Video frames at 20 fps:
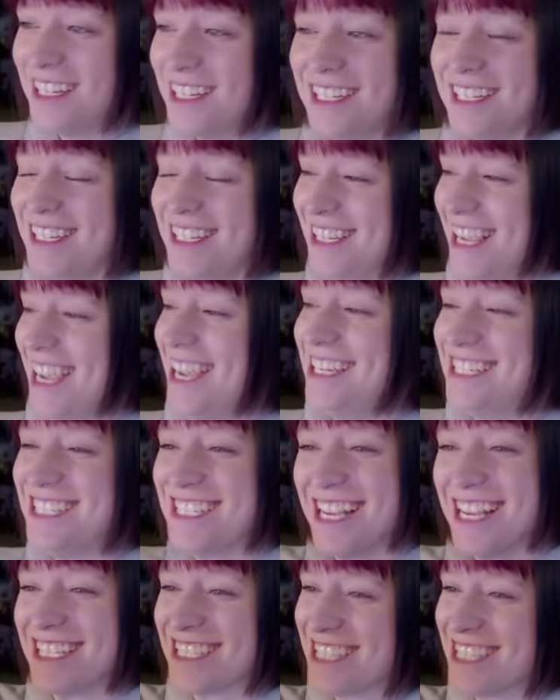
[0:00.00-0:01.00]
It's
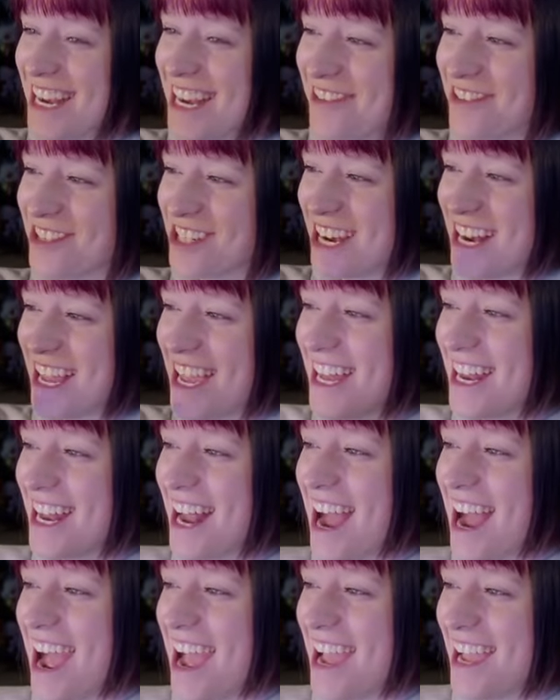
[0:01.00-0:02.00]
just that he was trying to hit it high.